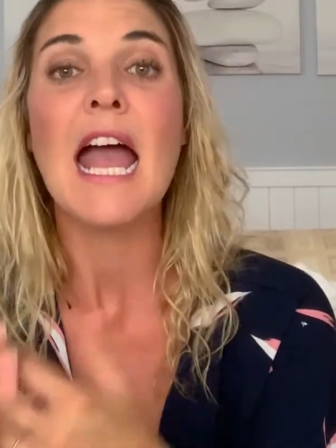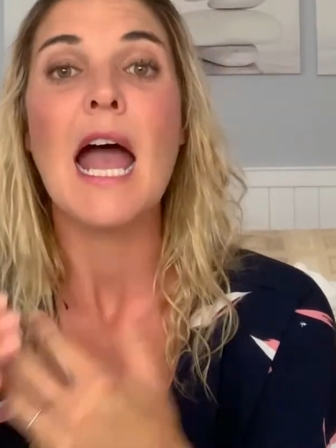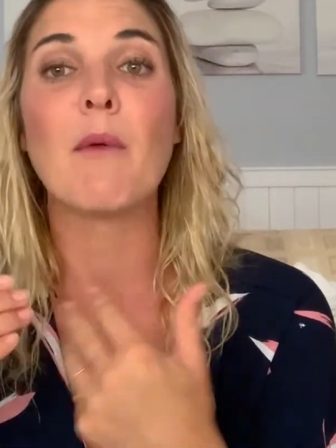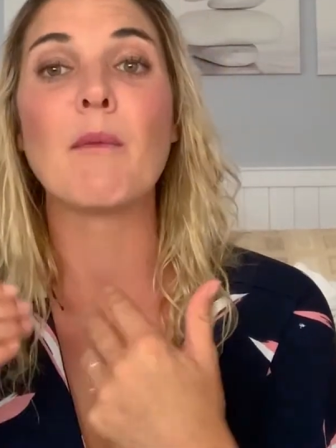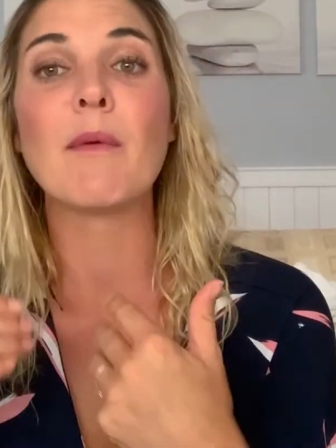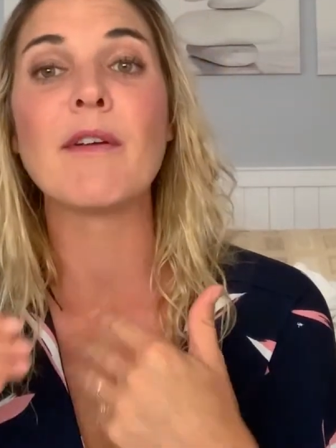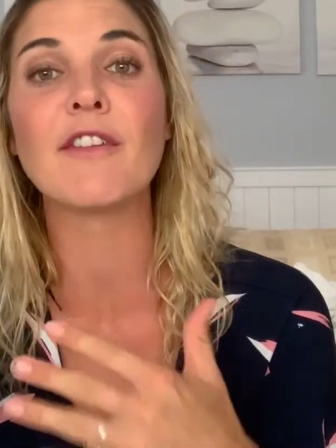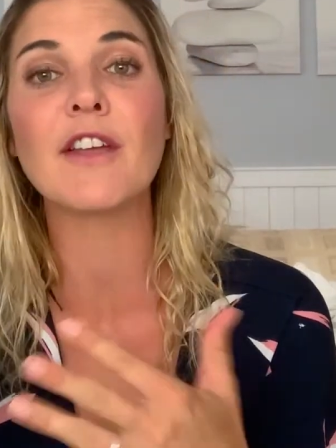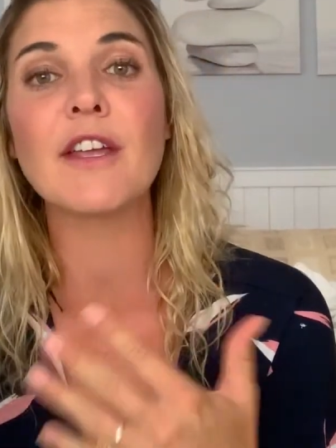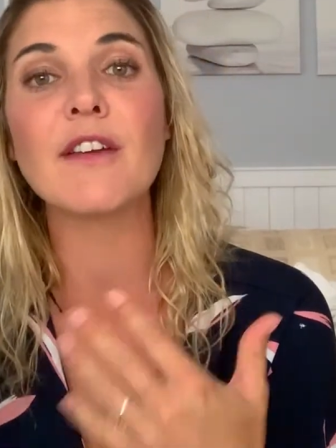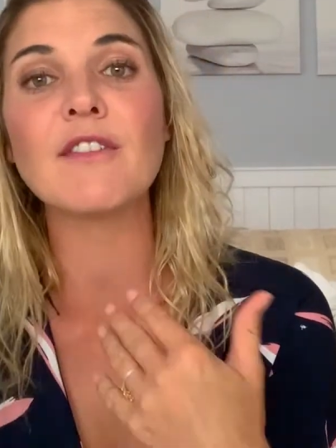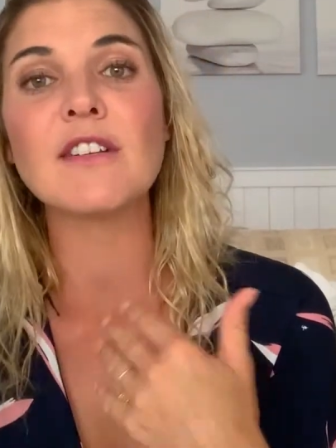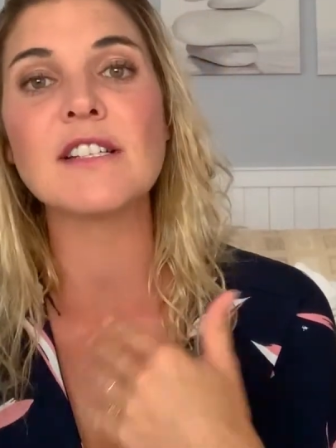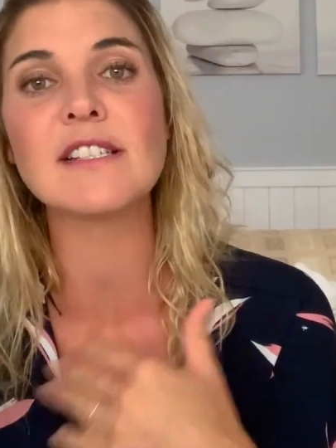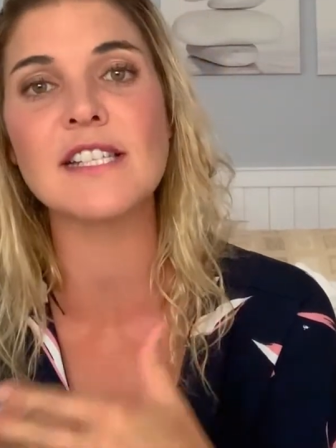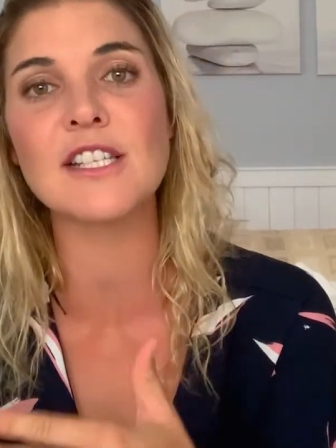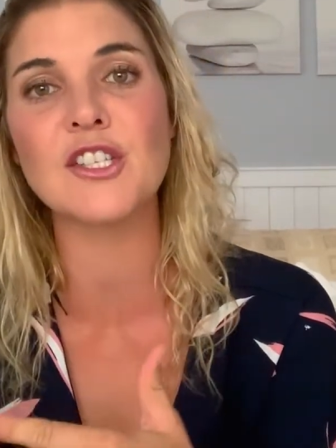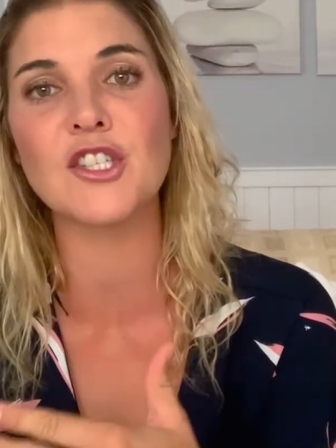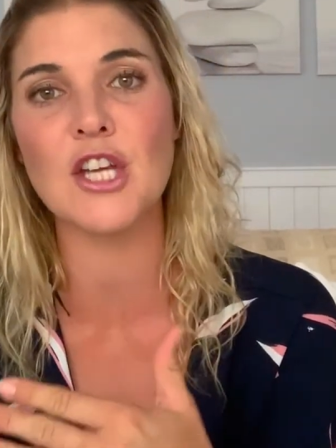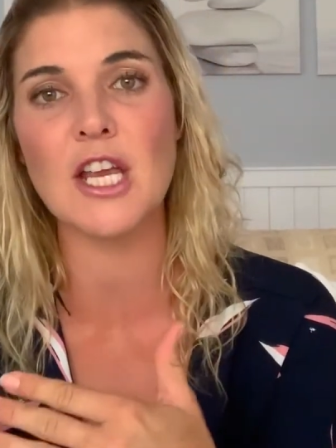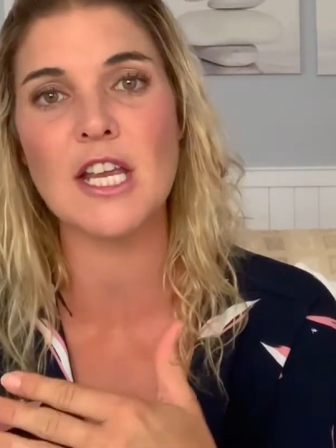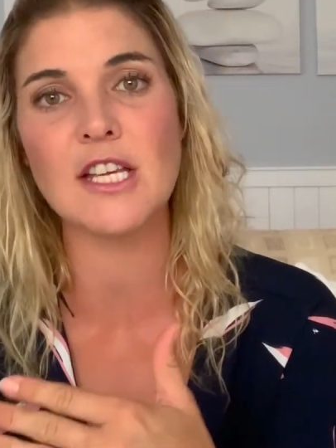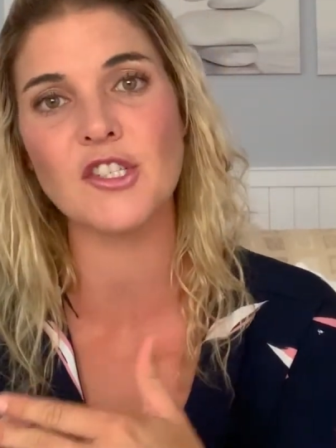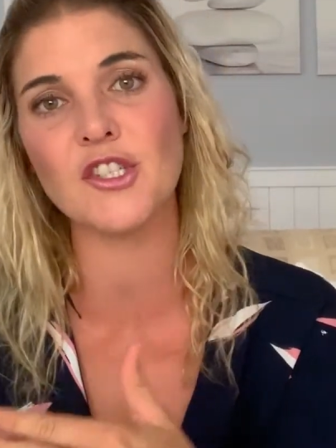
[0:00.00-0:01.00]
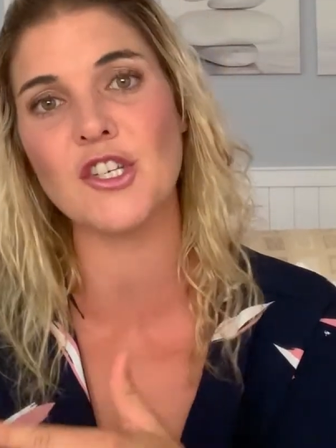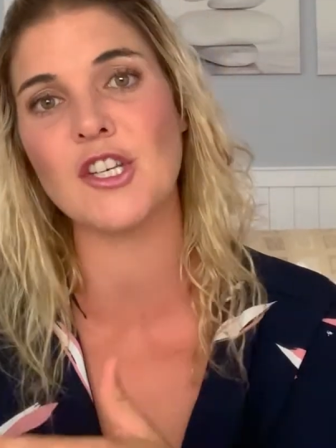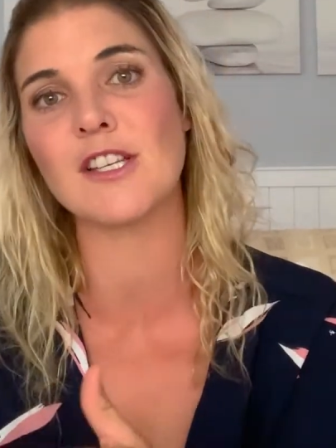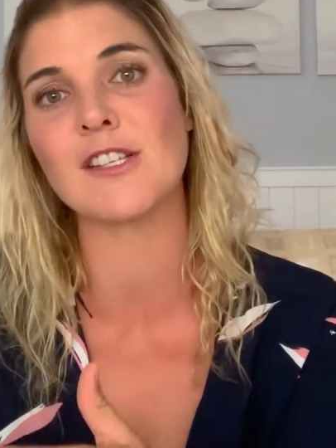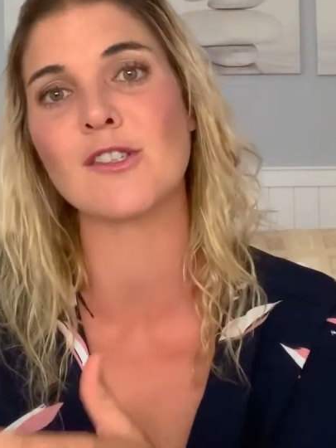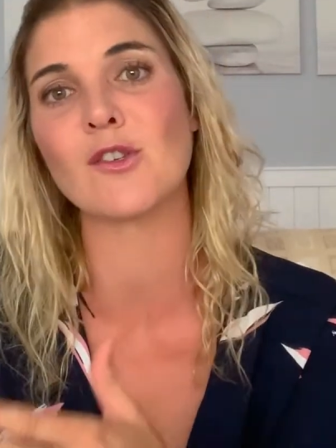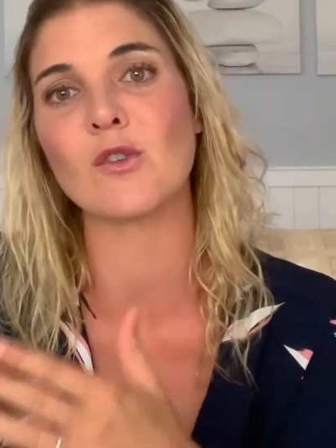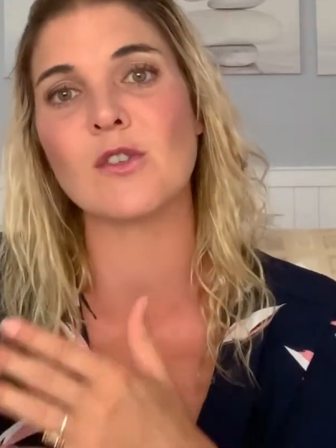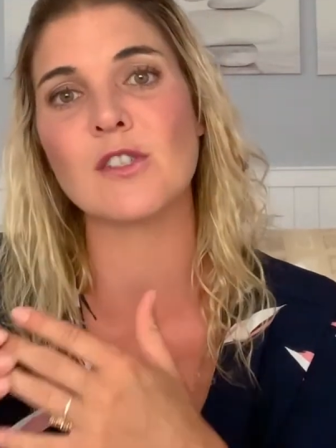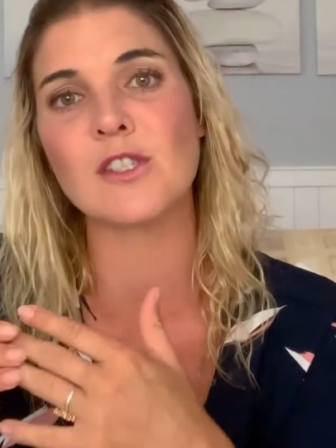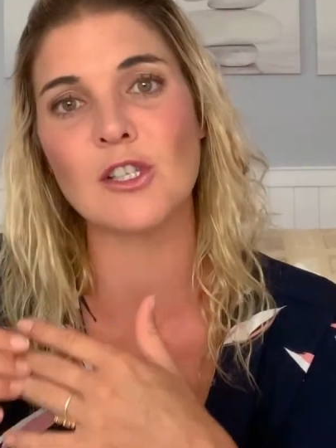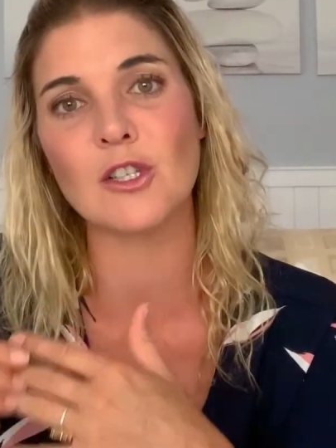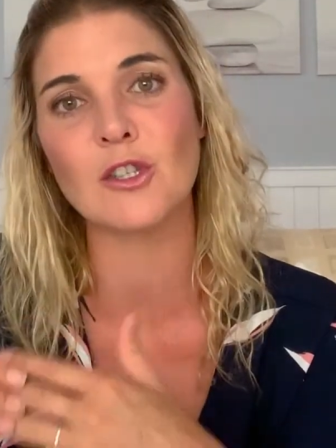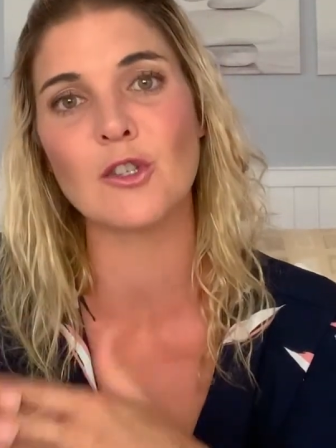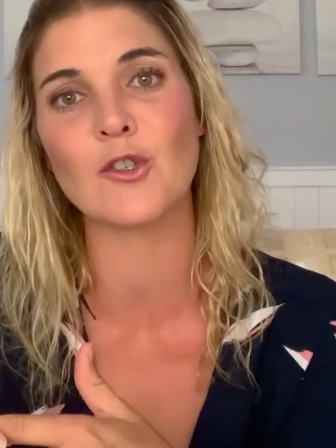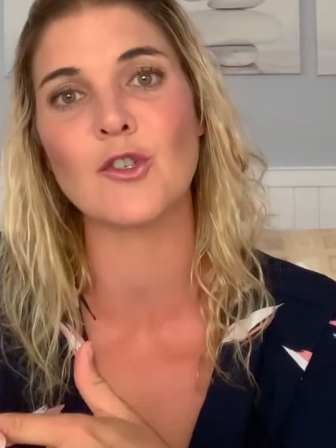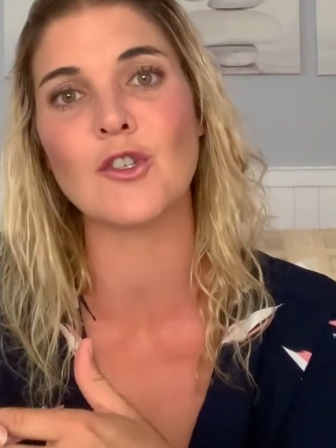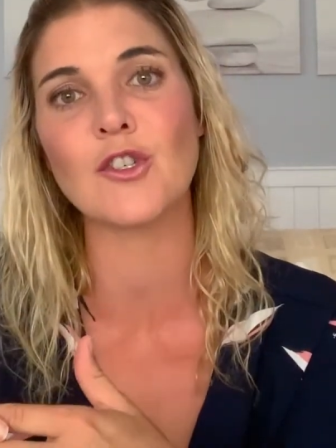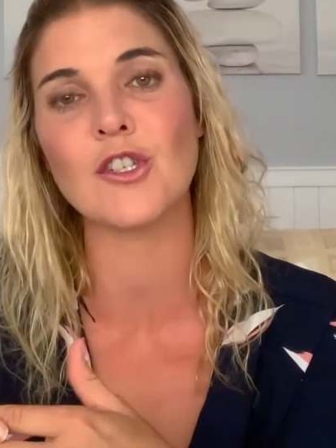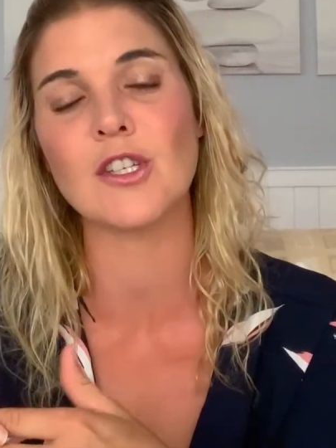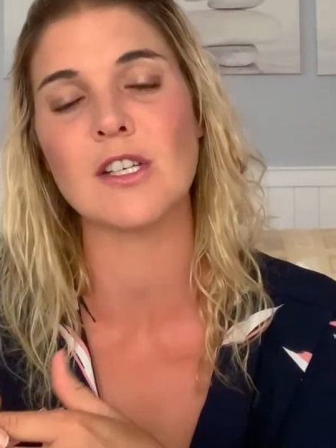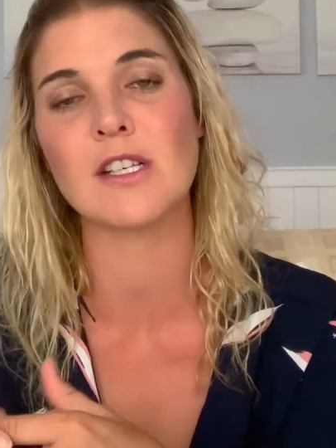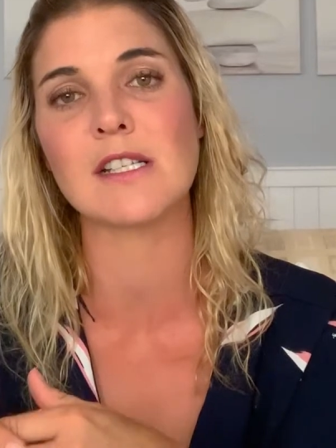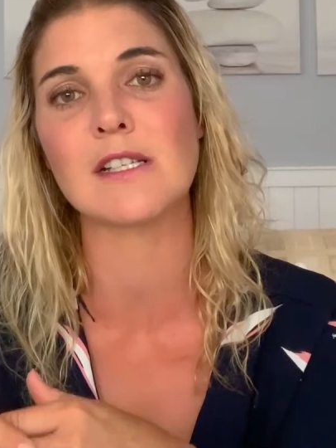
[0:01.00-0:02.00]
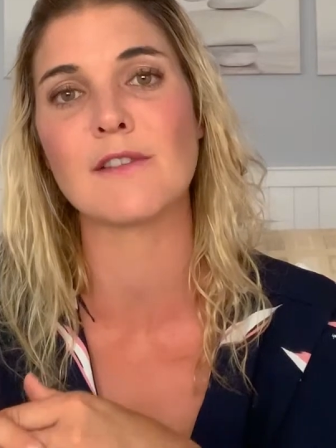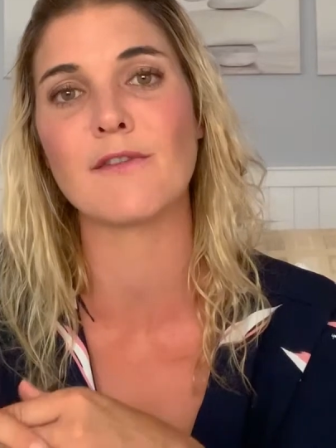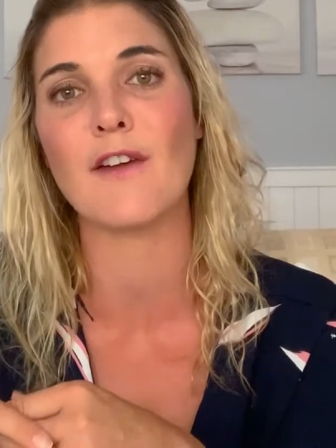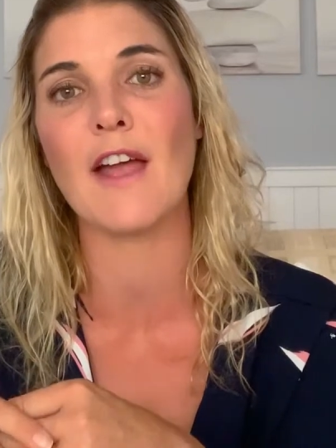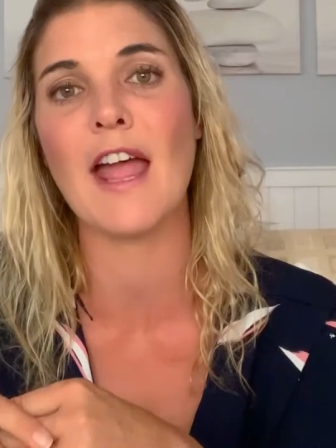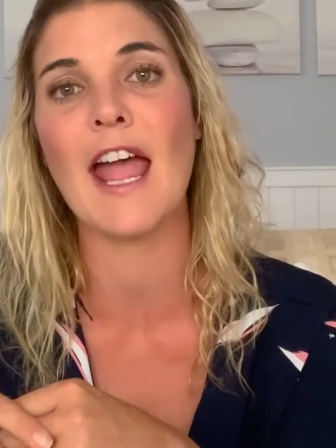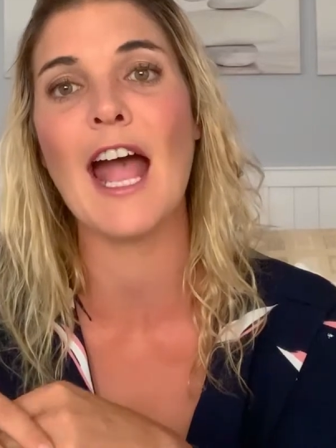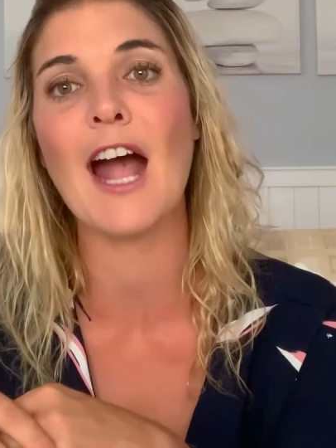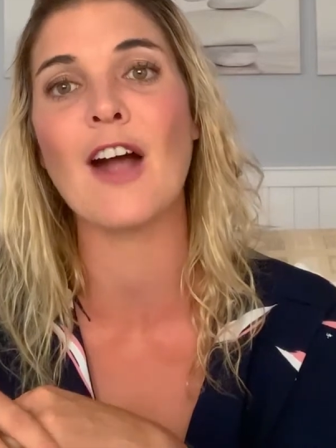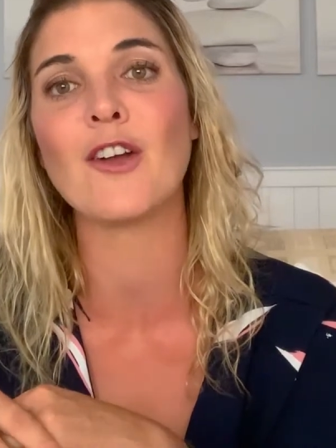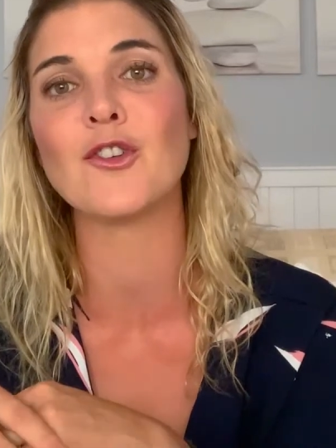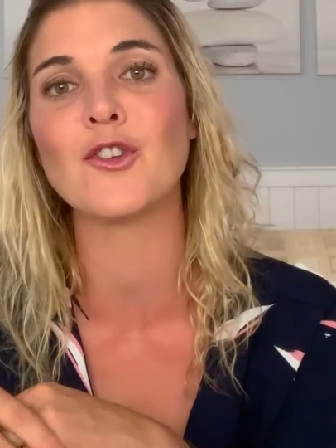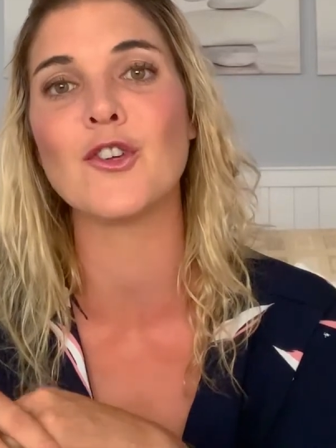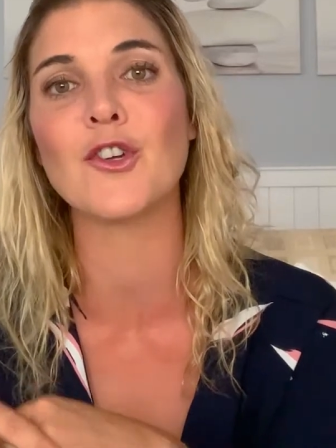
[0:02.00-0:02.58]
and we've given suggestions or solutions for how